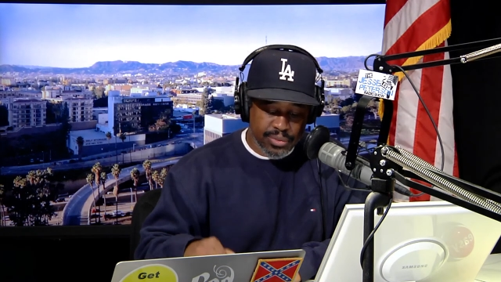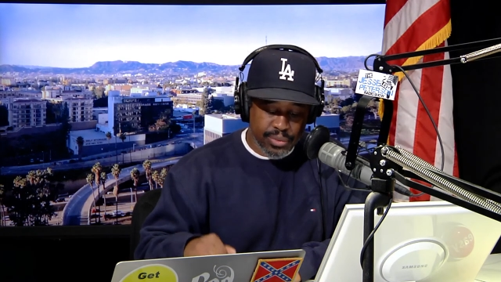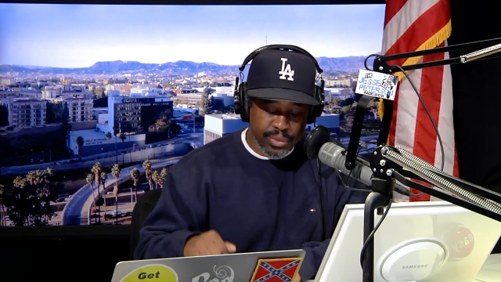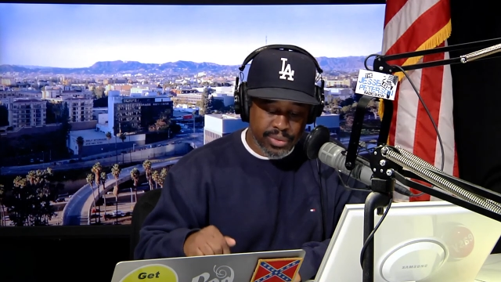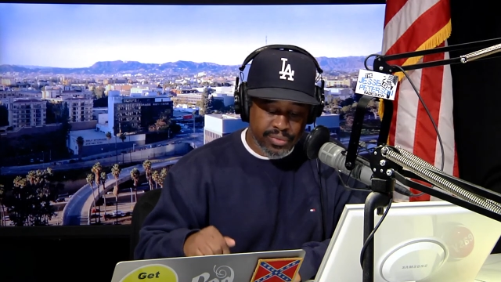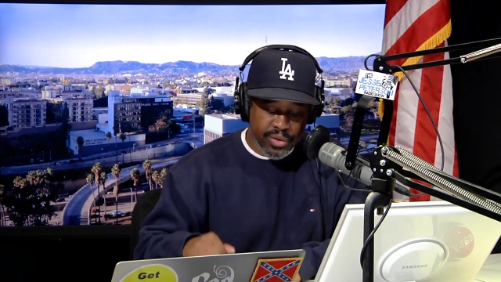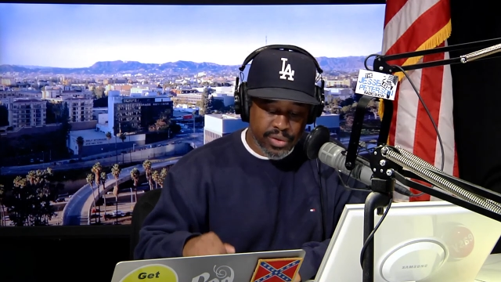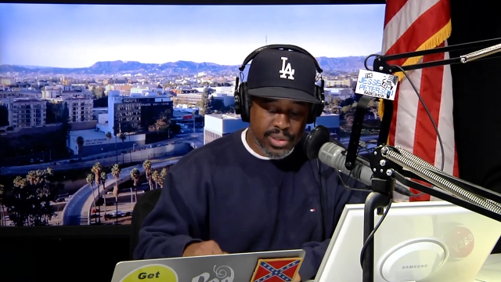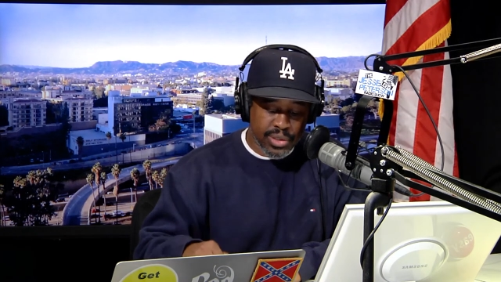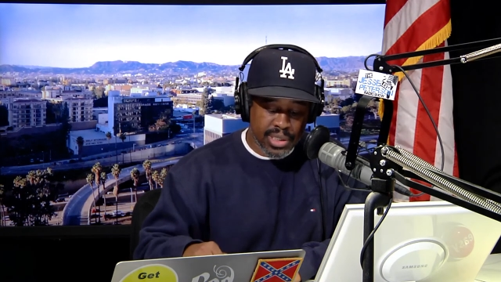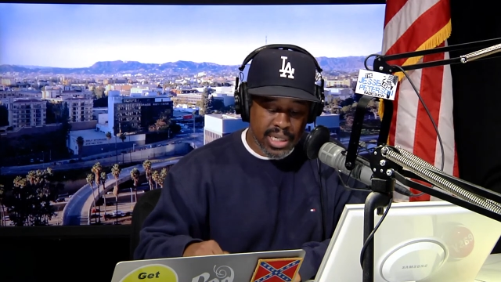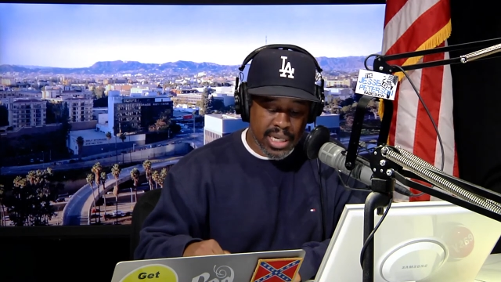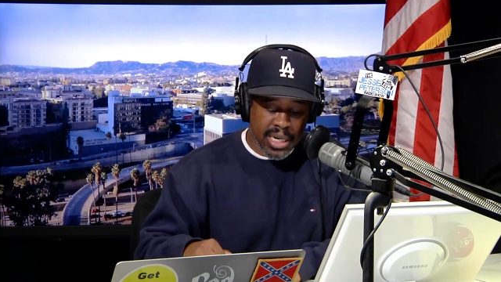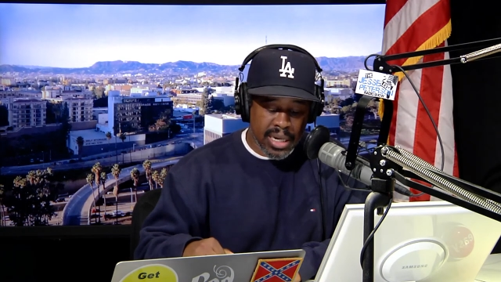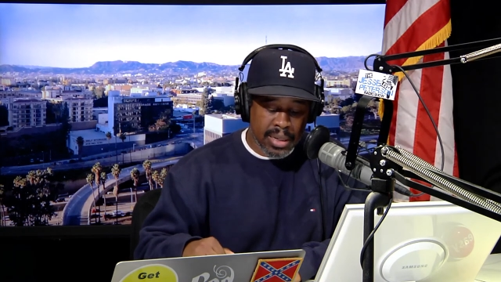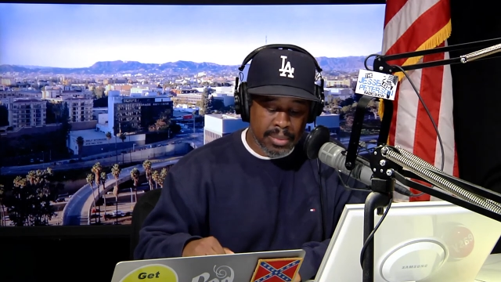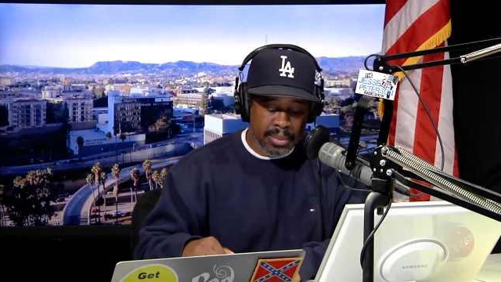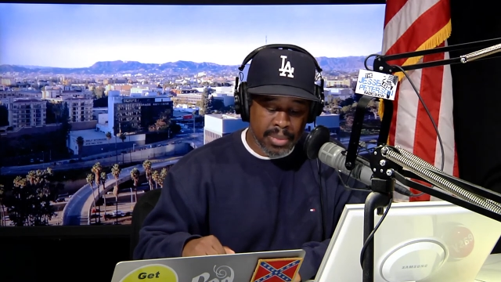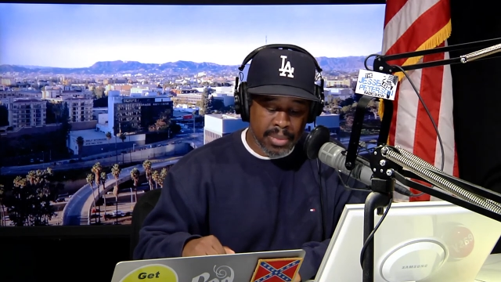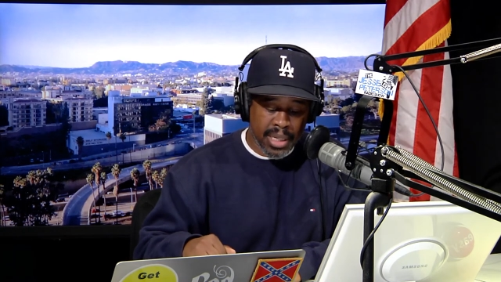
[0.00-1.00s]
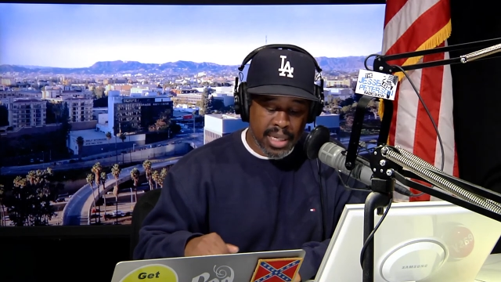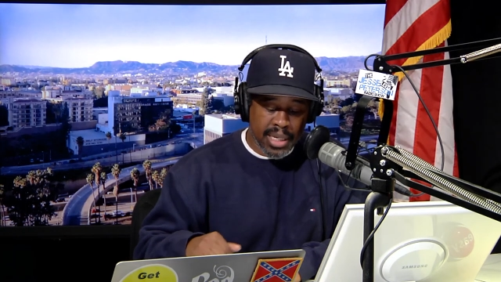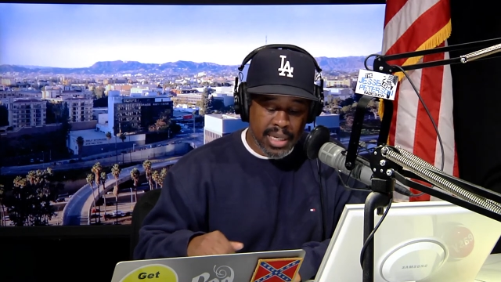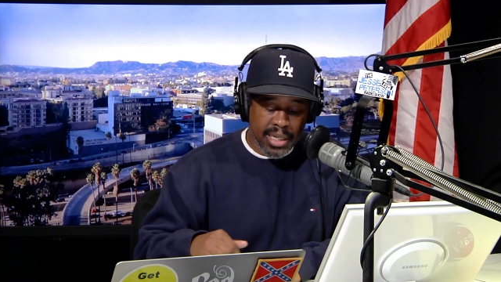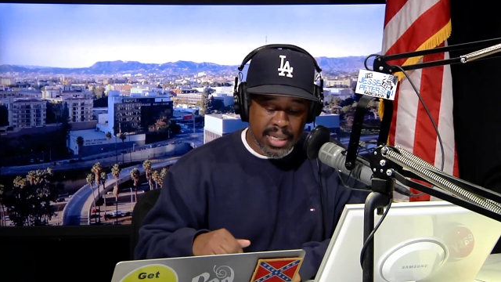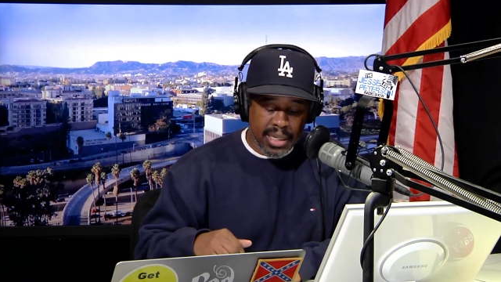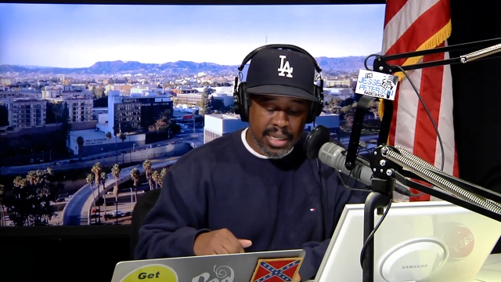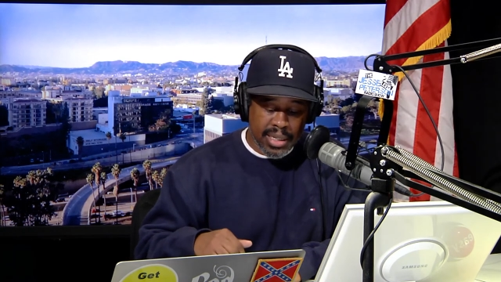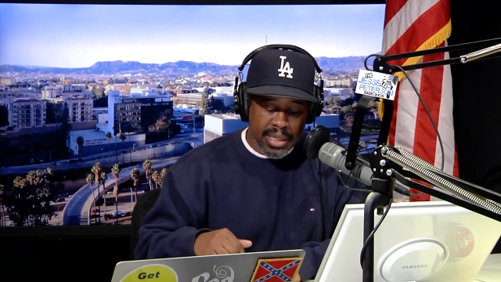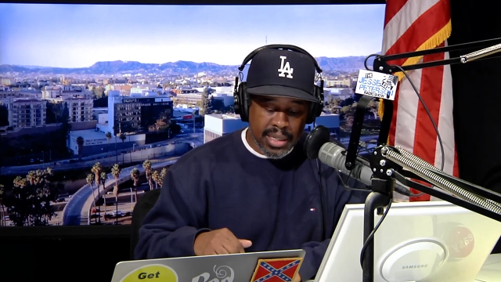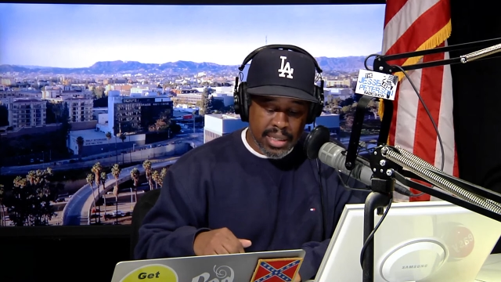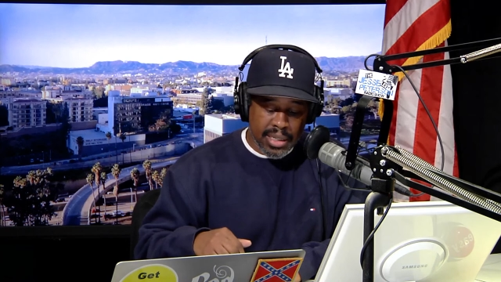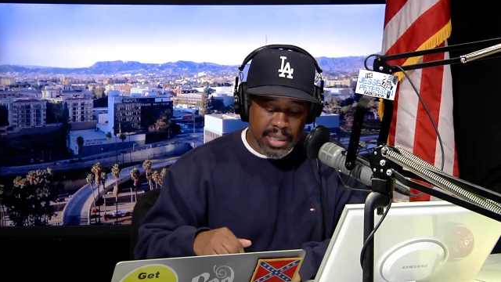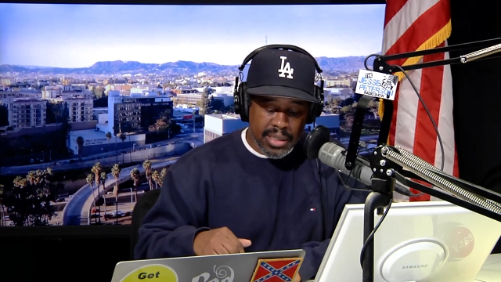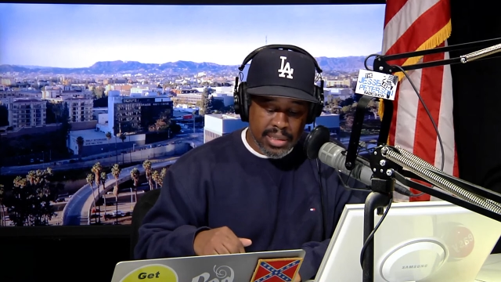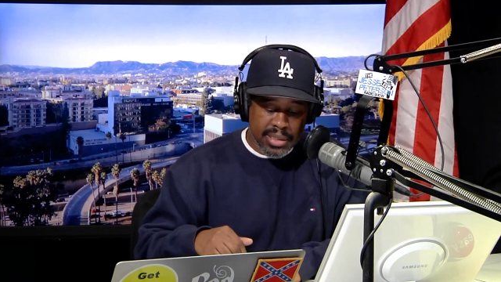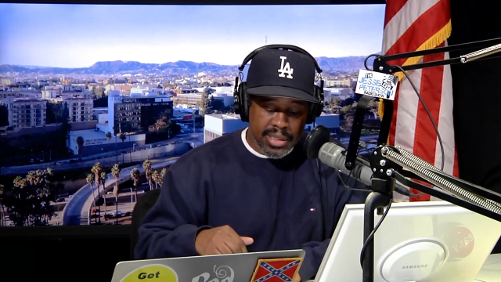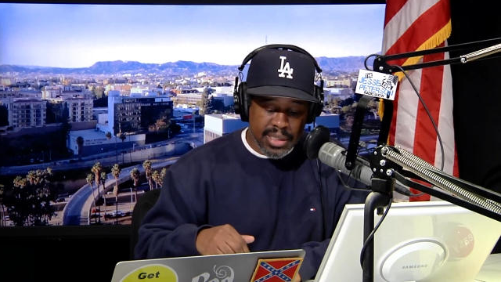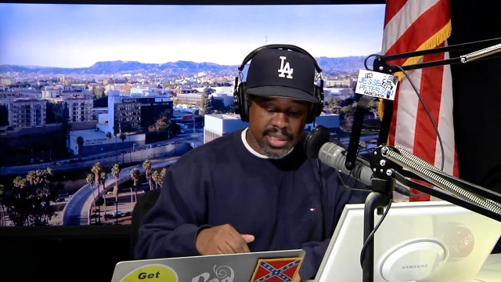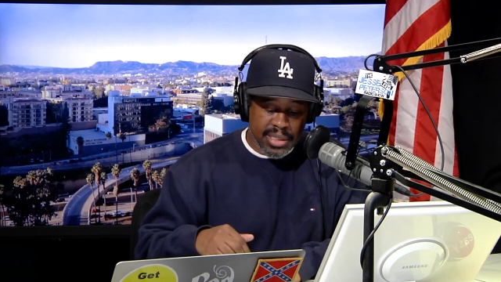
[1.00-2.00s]
for the first time
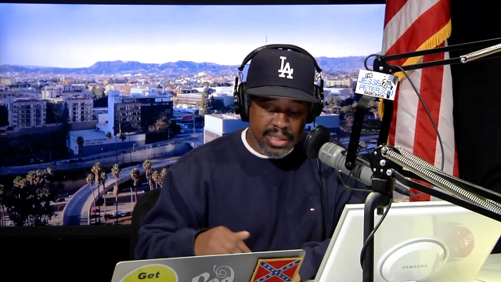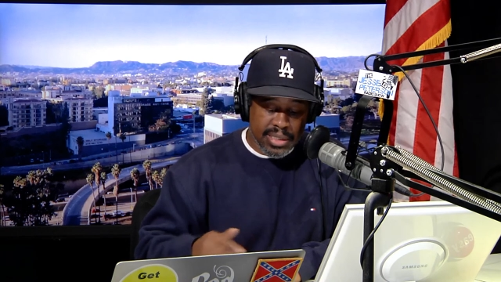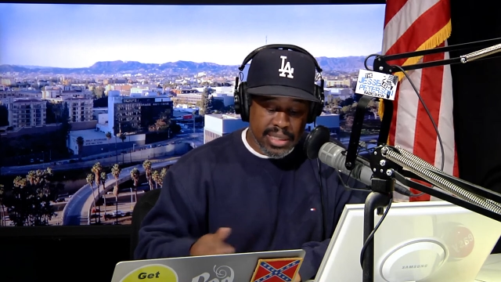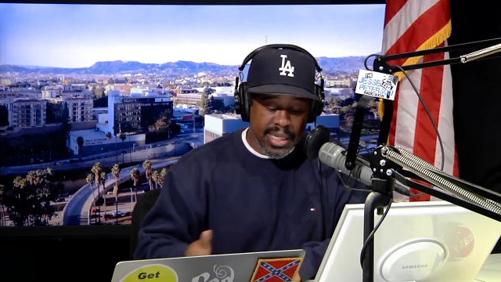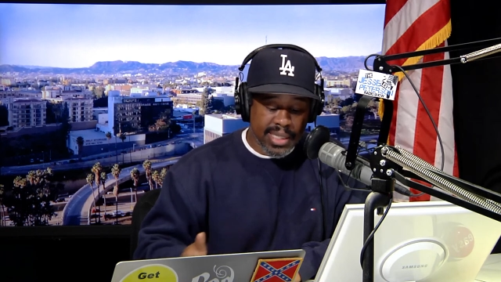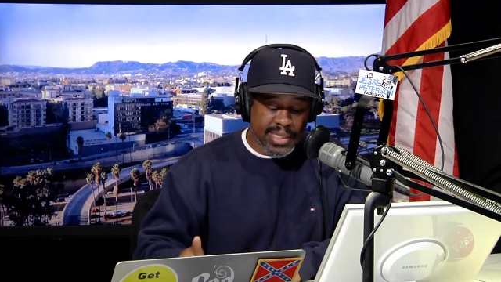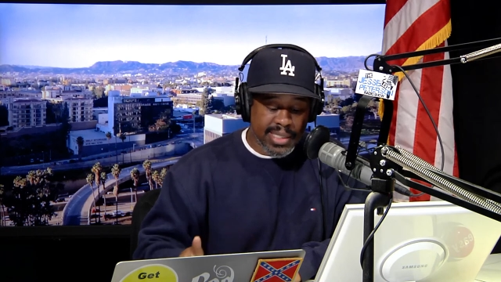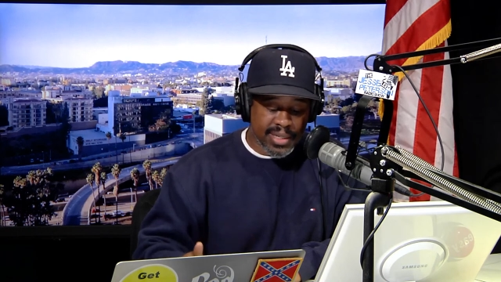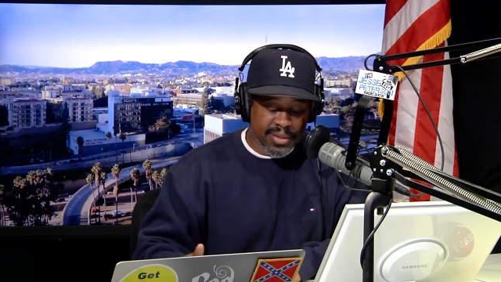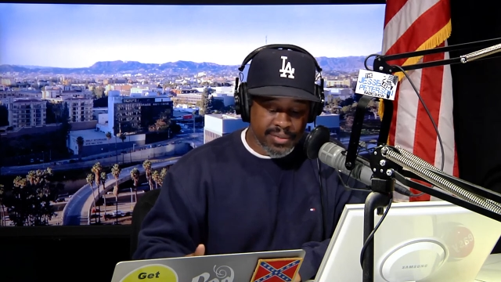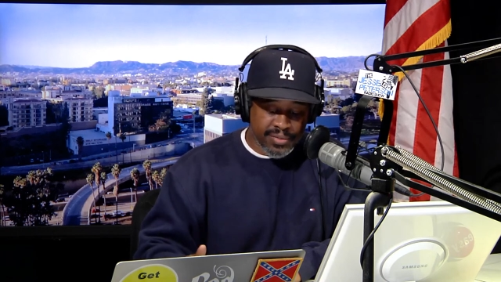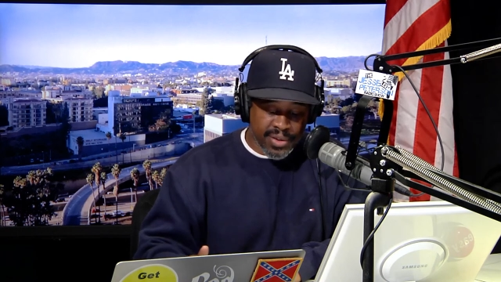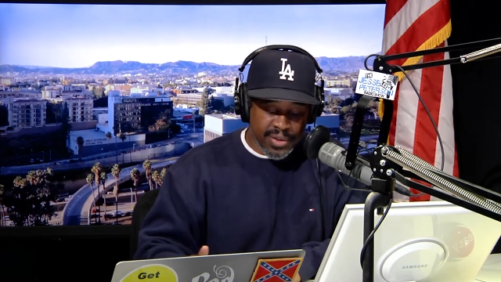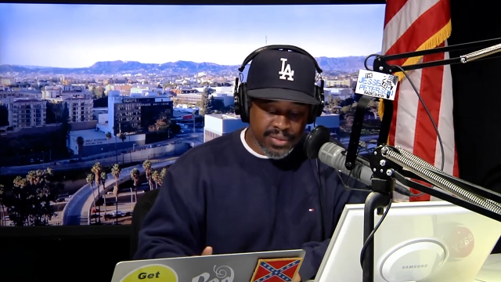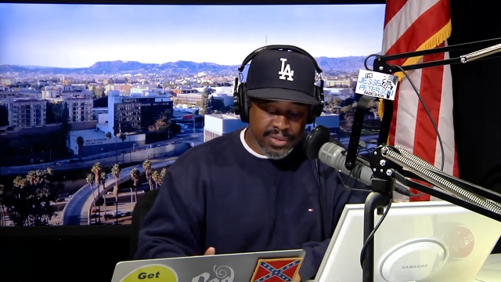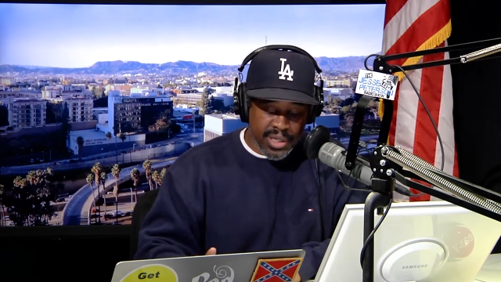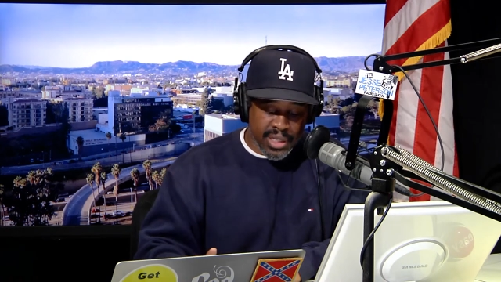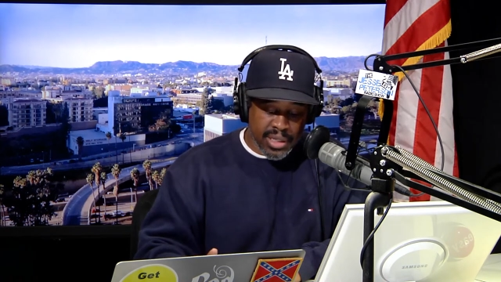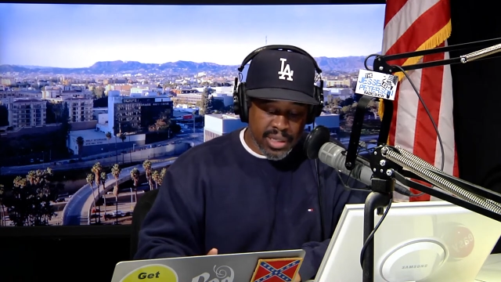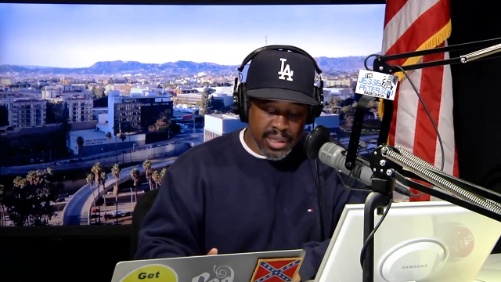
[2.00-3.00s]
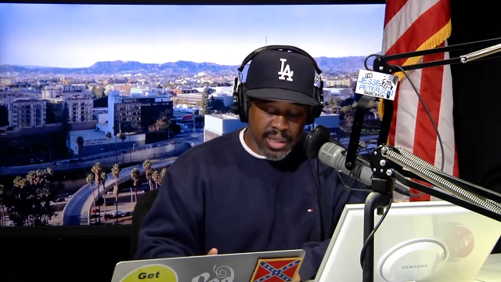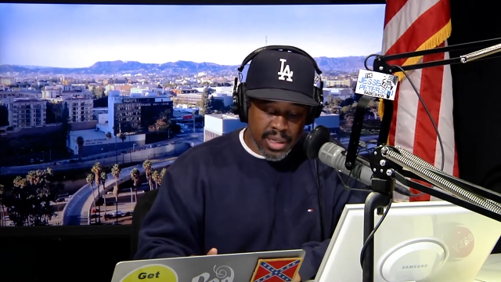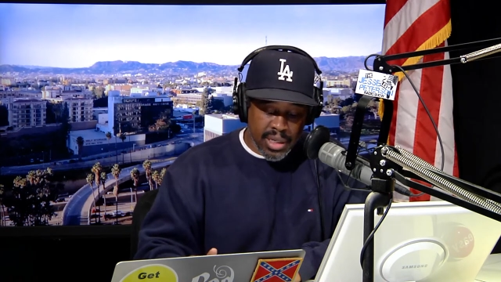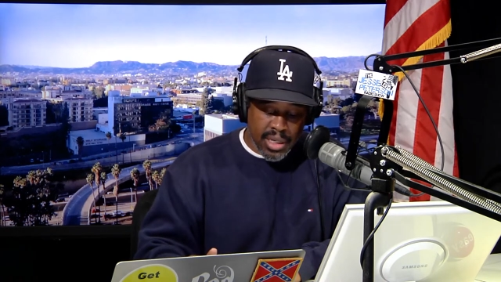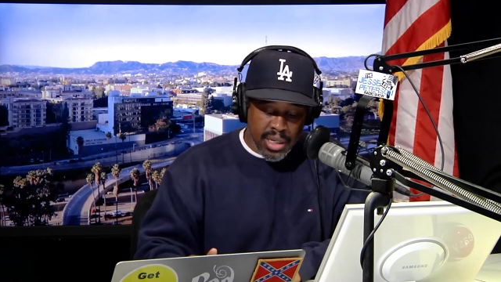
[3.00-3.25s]
since 1950,